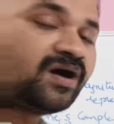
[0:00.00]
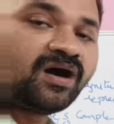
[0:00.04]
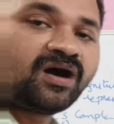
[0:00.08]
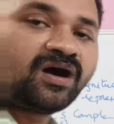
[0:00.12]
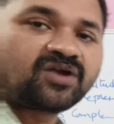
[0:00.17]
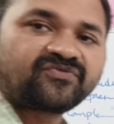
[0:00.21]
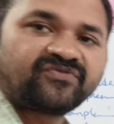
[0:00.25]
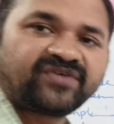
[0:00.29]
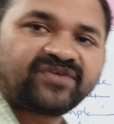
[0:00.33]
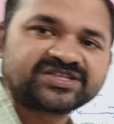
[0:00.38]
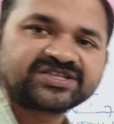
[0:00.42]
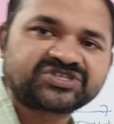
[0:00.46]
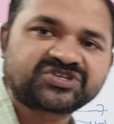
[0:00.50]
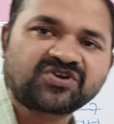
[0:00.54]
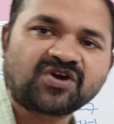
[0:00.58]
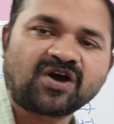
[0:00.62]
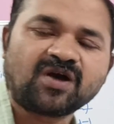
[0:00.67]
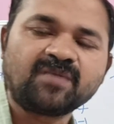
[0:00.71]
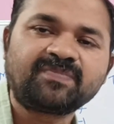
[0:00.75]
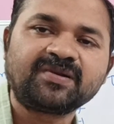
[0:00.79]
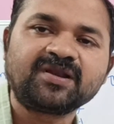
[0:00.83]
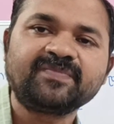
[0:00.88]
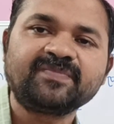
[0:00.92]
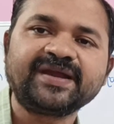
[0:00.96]
or 1's
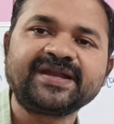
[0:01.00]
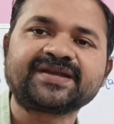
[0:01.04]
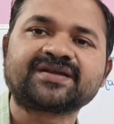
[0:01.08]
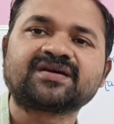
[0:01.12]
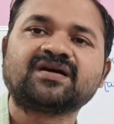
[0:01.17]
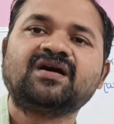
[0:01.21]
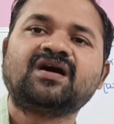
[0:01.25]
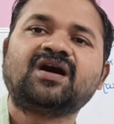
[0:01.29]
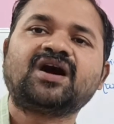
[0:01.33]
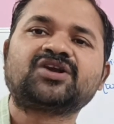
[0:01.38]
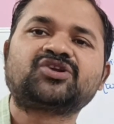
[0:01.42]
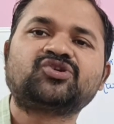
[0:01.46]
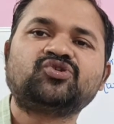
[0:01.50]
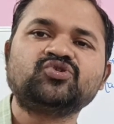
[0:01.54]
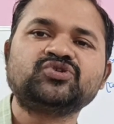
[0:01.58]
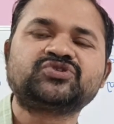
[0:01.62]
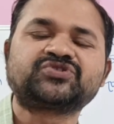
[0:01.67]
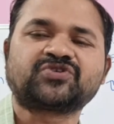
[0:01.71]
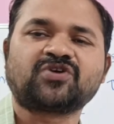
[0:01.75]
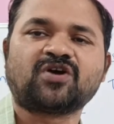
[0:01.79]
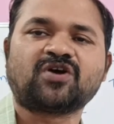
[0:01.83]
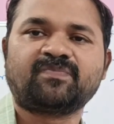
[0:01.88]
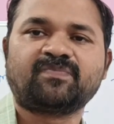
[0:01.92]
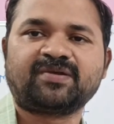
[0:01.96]
complement or
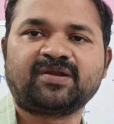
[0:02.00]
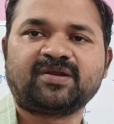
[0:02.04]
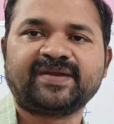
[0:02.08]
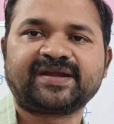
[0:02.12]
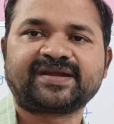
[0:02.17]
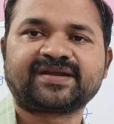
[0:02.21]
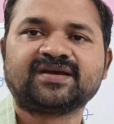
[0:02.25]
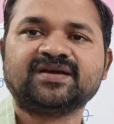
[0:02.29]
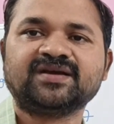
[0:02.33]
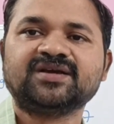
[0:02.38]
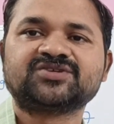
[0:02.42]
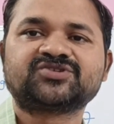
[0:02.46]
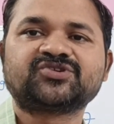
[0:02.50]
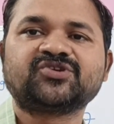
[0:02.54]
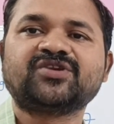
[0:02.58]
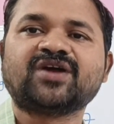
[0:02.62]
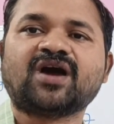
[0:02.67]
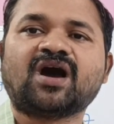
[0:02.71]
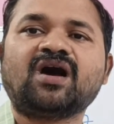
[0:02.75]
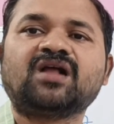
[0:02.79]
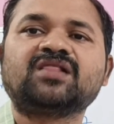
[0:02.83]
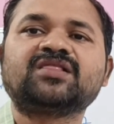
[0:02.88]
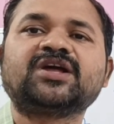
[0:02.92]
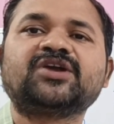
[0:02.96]
2's complement. So in
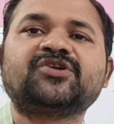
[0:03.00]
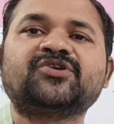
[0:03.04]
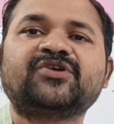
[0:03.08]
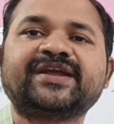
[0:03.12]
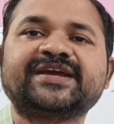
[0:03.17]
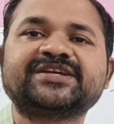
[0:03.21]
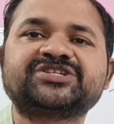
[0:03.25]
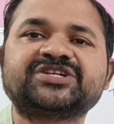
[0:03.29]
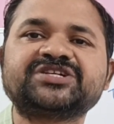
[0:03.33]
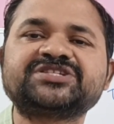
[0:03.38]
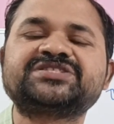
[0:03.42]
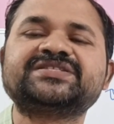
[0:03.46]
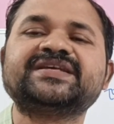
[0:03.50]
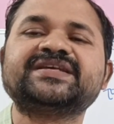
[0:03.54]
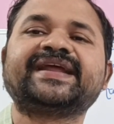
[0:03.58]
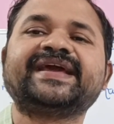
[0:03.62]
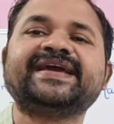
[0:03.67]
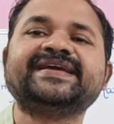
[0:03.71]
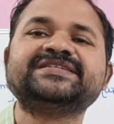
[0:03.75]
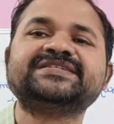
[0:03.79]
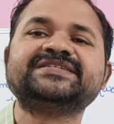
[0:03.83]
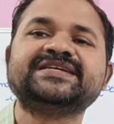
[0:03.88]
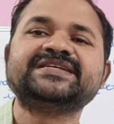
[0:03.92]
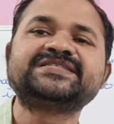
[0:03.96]
all the notations, the
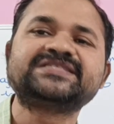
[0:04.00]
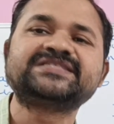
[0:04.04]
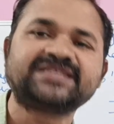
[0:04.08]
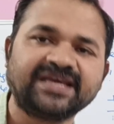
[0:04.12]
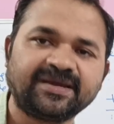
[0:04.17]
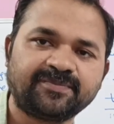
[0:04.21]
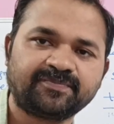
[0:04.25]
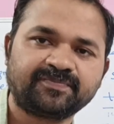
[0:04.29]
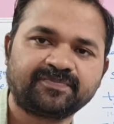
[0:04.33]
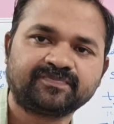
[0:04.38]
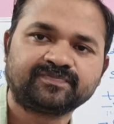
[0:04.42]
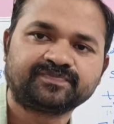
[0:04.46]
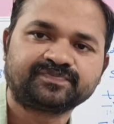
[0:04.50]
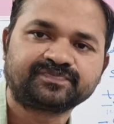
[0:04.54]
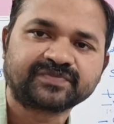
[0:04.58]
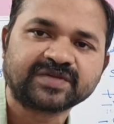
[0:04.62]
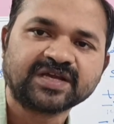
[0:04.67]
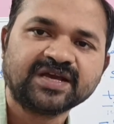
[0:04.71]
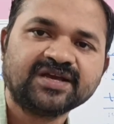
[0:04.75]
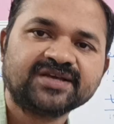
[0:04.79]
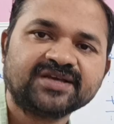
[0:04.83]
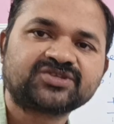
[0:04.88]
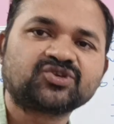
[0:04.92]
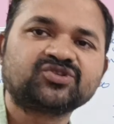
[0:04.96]
range is same.
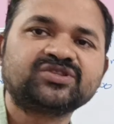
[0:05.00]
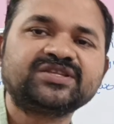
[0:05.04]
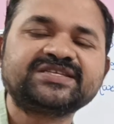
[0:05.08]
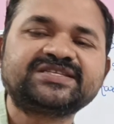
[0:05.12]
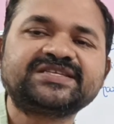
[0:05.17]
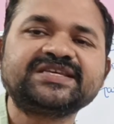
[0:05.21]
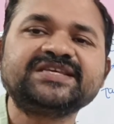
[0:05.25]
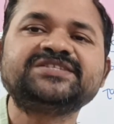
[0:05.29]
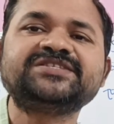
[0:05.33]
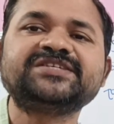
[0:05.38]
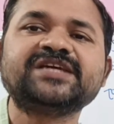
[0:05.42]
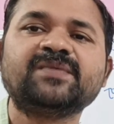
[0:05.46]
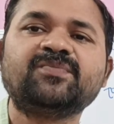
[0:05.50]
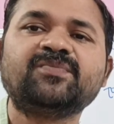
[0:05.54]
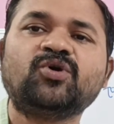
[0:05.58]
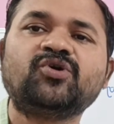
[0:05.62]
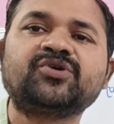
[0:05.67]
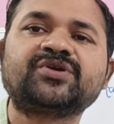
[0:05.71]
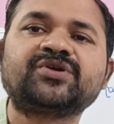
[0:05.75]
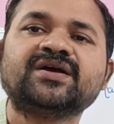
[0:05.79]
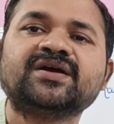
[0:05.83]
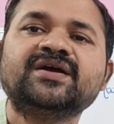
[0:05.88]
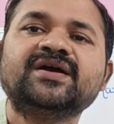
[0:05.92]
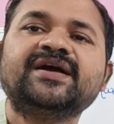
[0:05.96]
So this is
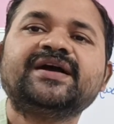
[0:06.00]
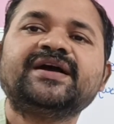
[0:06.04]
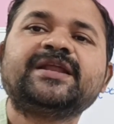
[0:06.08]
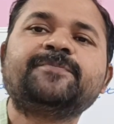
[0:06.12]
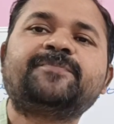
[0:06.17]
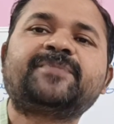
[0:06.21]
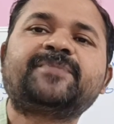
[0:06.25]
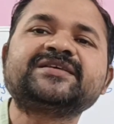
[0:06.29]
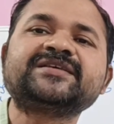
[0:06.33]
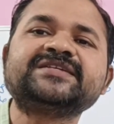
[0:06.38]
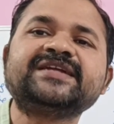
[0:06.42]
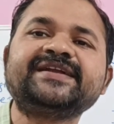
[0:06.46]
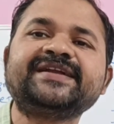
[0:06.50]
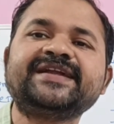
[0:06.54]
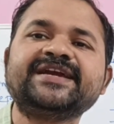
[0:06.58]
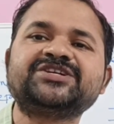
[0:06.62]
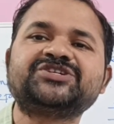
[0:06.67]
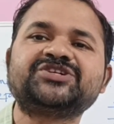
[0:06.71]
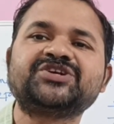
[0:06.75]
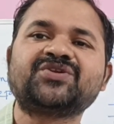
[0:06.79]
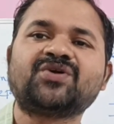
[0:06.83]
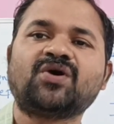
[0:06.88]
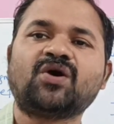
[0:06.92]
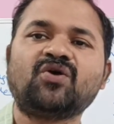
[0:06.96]
about
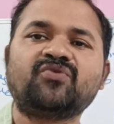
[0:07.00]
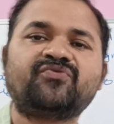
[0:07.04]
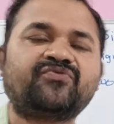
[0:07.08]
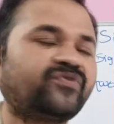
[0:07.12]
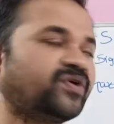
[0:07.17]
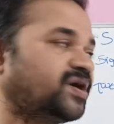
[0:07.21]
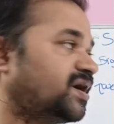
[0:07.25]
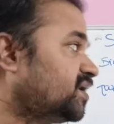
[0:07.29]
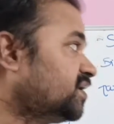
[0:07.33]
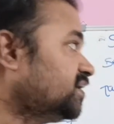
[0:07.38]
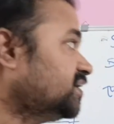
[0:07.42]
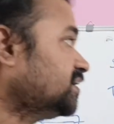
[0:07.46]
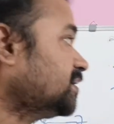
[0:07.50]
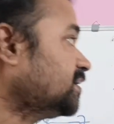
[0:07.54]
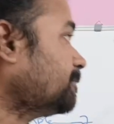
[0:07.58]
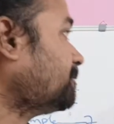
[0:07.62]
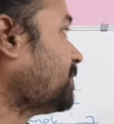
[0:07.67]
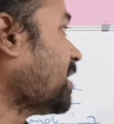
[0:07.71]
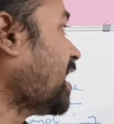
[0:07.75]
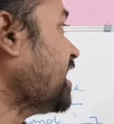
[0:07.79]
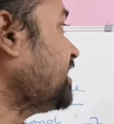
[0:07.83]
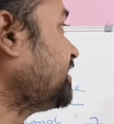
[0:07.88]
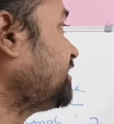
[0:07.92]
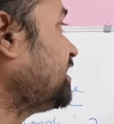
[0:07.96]
representation of
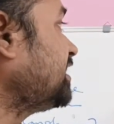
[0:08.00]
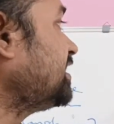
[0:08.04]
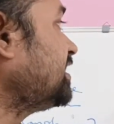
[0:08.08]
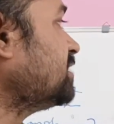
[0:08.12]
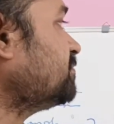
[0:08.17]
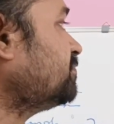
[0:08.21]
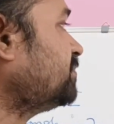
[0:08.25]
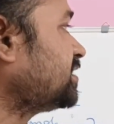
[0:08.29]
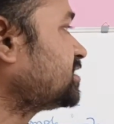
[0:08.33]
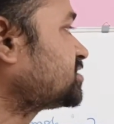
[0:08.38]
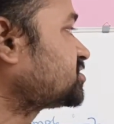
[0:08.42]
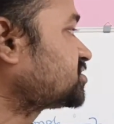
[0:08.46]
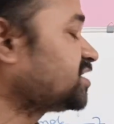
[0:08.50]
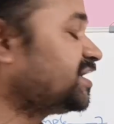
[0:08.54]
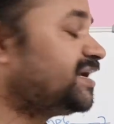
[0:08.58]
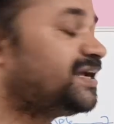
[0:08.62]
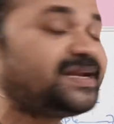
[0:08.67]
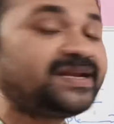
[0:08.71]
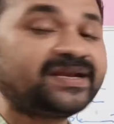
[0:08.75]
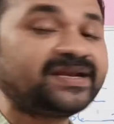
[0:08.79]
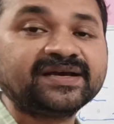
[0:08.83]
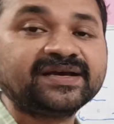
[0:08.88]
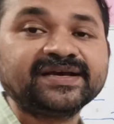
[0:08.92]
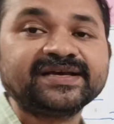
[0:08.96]
binary numbers
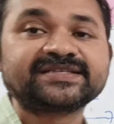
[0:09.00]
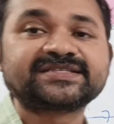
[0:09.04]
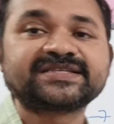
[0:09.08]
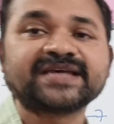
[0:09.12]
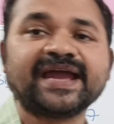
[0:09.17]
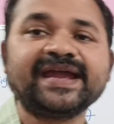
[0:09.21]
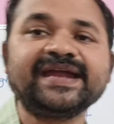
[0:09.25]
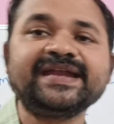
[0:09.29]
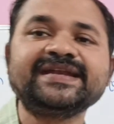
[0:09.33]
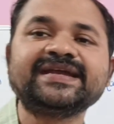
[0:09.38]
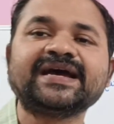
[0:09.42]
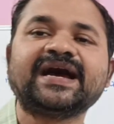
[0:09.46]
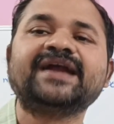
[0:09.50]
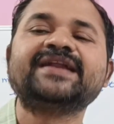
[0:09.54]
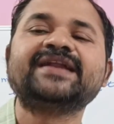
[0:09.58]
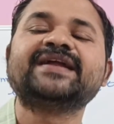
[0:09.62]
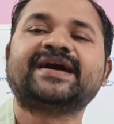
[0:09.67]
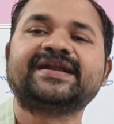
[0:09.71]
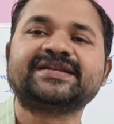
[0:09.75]
in signed and